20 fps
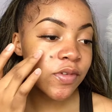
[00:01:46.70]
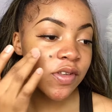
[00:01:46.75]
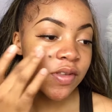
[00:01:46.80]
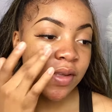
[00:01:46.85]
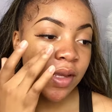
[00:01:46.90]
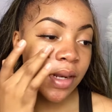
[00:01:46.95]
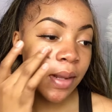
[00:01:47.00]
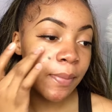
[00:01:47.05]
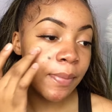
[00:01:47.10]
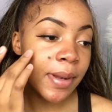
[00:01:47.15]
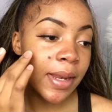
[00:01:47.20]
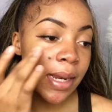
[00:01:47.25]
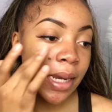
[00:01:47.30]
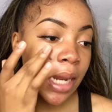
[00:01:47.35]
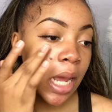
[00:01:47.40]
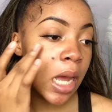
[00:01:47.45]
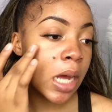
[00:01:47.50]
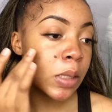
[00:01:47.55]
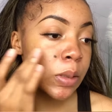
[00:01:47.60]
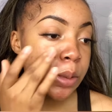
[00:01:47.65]
gonna blend
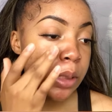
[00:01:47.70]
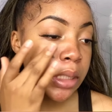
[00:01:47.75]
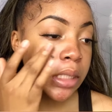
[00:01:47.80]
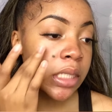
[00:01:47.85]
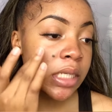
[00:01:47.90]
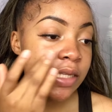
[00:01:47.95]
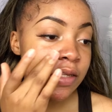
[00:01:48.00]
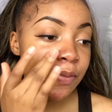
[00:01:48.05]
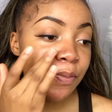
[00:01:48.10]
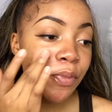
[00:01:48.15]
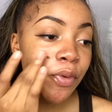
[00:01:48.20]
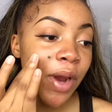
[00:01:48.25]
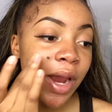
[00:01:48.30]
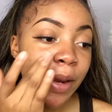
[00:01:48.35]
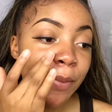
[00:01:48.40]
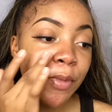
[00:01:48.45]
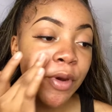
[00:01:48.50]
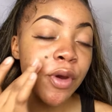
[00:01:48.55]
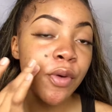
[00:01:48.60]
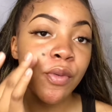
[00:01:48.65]
out this
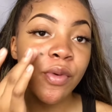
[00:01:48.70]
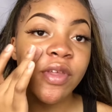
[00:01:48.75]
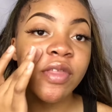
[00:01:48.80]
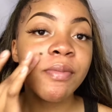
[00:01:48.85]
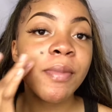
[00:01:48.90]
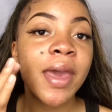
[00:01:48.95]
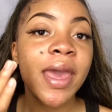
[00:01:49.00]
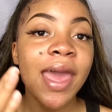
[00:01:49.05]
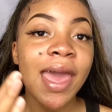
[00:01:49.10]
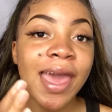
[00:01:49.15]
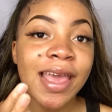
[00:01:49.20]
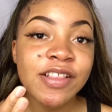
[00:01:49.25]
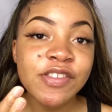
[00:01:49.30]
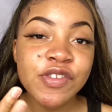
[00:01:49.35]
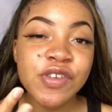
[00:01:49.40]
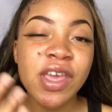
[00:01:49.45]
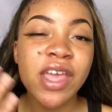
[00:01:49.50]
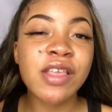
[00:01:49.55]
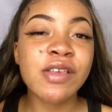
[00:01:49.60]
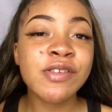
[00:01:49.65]
primer with my hands. You
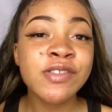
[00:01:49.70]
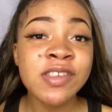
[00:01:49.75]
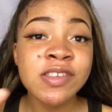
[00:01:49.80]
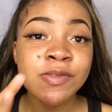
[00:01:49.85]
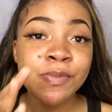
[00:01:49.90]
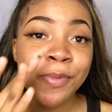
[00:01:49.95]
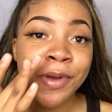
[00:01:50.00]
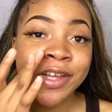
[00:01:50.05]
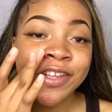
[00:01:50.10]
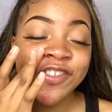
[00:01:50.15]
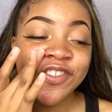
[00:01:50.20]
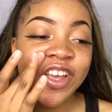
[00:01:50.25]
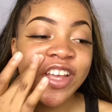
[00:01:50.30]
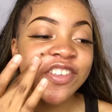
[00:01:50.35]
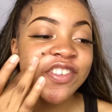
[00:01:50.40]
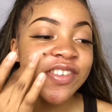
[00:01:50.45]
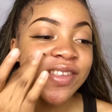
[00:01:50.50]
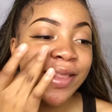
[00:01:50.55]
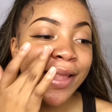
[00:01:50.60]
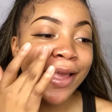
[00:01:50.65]
can use a sponge, I
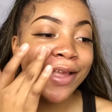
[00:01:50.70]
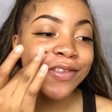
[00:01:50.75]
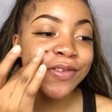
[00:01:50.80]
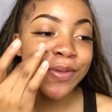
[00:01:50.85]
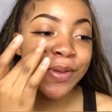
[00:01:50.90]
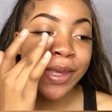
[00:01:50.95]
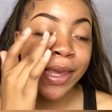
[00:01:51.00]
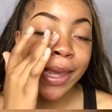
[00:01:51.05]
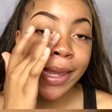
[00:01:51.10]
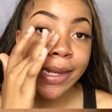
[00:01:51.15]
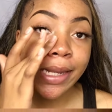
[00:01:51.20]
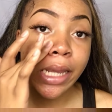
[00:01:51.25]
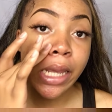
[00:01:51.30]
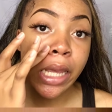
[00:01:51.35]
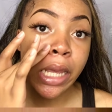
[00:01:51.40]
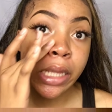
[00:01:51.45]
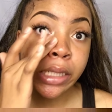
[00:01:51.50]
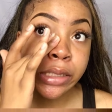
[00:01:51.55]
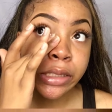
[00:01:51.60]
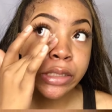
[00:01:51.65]
just like to get
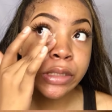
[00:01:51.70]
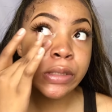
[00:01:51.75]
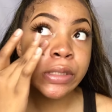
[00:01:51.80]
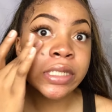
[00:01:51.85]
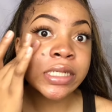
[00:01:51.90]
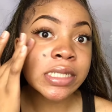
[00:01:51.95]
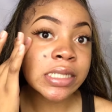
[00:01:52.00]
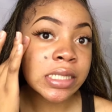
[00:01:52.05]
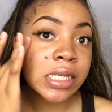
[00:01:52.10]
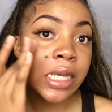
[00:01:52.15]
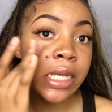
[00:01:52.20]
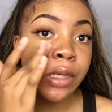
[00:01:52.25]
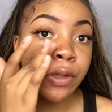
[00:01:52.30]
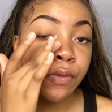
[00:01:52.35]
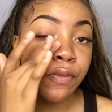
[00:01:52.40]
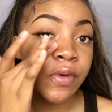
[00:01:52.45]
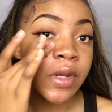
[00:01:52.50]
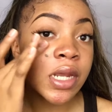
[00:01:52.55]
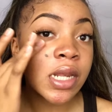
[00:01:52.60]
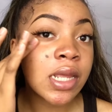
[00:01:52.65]
into the skin
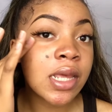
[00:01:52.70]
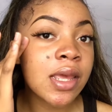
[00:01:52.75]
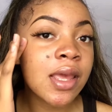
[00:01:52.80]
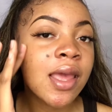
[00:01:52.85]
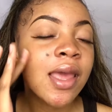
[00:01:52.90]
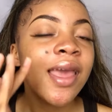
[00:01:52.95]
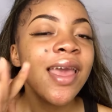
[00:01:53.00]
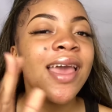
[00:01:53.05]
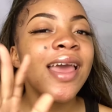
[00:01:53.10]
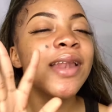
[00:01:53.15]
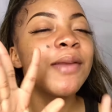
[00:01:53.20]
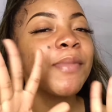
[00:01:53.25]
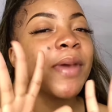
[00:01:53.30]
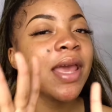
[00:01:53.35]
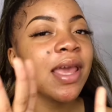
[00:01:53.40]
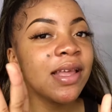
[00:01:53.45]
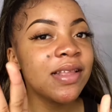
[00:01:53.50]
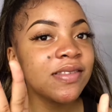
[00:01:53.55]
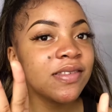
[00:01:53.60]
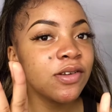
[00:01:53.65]
really, and my
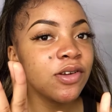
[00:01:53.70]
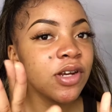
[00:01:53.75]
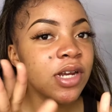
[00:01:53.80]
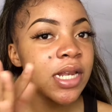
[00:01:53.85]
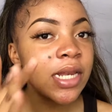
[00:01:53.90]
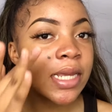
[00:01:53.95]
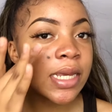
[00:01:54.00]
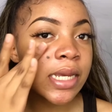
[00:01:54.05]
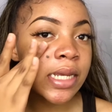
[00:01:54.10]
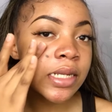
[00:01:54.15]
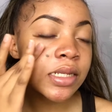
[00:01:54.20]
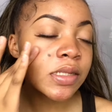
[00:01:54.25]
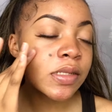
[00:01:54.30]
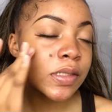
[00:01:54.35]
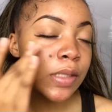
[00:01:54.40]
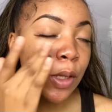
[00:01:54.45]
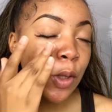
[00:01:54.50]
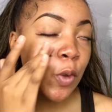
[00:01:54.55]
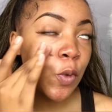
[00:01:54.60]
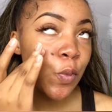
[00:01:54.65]
hands are clean,
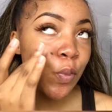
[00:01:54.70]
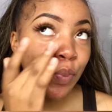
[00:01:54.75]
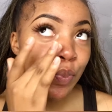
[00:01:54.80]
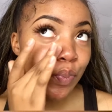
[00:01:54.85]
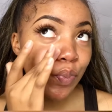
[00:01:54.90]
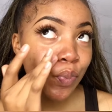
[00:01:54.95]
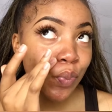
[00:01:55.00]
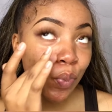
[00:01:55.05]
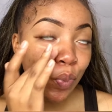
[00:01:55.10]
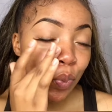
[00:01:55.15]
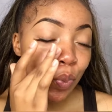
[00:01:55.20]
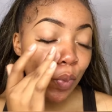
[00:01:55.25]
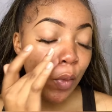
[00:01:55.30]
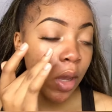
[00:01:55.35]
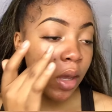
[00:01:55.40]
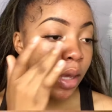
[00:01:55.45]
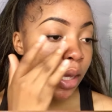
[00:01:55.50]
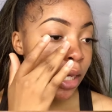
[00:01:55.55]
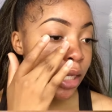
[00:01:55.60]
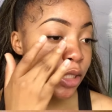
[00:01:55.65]
so
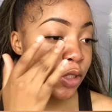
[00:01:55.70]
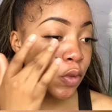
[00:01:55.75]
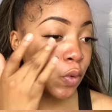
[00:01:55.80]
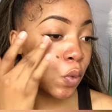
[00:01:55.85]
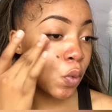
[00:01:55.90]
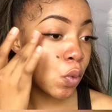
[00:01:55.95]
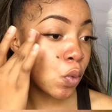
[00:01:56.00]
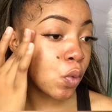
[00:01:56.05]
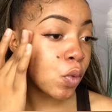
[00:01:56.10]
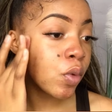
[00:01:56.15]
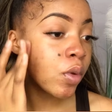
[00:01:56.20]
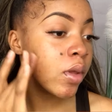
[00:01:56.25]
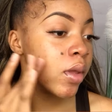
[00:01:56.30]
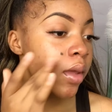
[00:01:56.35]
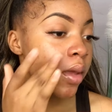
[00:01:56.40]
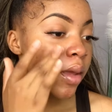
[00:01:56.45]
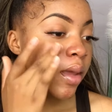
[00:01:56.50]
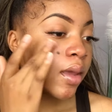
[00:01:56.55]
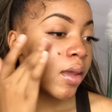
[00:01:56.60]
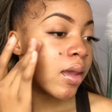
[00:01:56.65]
it's cool.
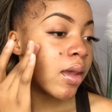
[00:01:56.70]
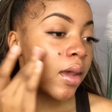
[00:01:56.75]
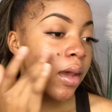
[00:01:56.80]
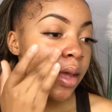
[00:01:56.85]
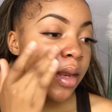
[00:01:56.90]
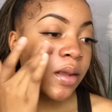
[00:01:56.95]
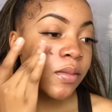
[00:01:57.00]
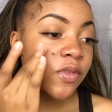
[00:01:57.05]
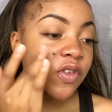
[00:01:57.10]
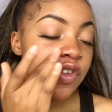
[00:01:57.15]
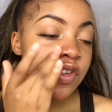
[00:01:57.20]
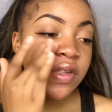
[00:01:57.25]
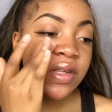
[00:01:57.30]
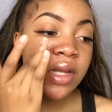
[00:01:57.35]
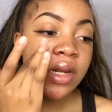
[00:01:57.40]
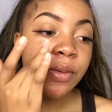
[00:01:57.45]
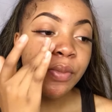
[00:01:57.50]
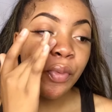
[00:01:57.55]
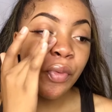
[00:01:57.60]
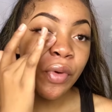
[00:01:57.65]
And I'm just
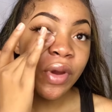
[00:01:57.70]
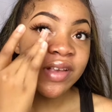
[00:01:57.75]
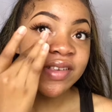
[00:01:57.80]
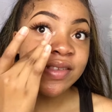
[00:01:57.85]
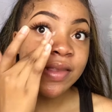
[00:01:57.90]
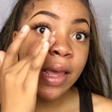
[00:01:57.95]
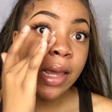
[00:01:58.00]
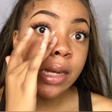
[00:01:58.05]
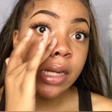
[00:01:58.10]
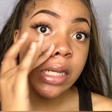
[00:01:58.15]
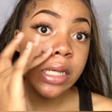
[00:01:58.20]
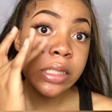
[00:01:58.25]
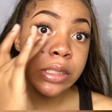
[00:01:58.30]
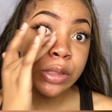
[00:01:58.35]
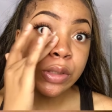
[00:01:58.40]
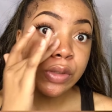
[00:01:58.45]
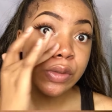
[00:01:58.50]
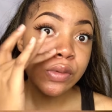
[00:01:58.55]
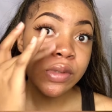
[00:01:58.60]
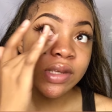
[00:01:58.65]
gonna press that
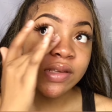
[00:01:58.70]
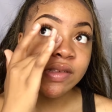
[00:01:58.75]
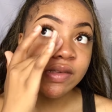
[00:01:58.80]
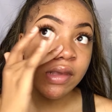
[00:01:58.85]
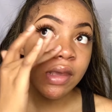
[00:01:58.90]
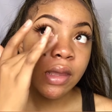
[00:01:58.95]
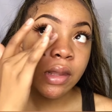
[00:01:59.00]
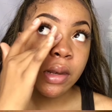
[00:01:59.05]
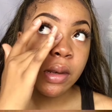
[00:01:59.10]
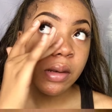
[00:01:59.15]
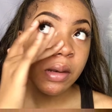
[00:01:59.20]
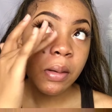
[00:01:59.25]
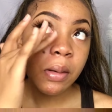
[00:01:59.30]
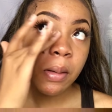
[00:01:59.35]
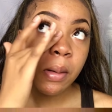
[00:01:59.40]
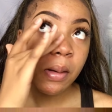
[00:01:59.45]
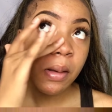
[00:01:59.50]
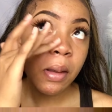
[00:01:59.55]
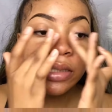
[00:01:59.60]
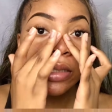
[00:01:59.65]
into the skin.
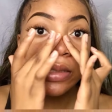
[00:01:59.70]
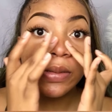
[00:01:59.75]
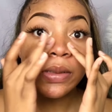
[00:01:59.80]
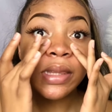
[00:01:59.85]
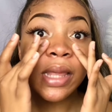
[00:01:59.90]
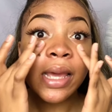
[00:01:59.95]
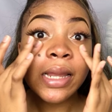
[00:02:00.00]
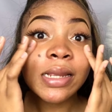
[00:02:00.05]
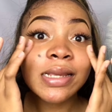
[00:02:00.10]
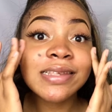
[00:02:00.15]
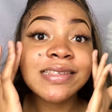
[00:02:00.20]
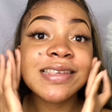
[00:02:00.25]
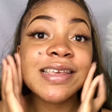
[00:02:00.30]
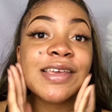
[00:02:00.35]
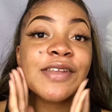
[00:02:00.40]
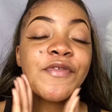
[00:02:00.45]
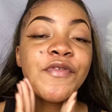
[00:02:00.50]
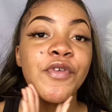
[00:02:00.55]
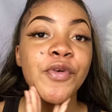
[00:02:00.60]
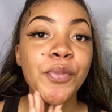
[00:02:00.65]
So that is it
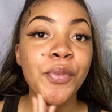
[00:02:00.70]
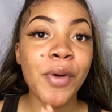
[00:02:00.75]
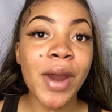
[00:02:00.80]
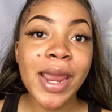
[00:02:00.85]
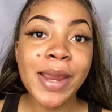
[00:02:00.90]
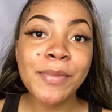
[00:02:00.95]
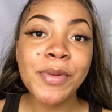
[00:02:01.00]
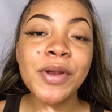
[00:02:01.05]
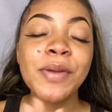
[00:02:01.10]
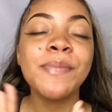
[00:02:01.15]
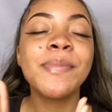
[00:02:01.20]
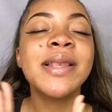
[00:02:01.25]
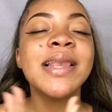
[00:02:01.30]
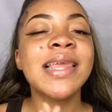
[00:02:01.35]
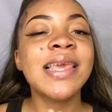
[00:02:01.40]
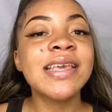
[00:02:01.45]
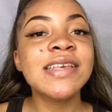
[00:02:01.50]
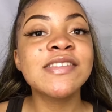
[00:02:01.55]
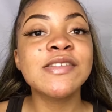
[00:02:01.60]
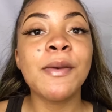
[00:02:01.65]
for primer.
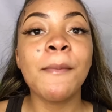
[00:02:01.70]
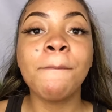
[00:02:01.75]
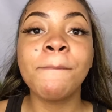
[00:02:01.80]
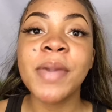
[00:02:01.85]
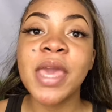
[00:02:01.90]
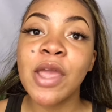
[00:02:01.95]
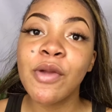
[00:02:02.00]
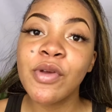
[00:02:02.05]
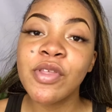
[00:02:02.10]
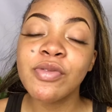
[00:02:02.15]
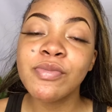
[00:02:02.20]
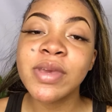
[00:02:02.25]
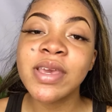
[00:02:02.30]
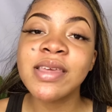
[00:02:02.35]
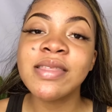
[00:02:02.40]
Please bear with me, the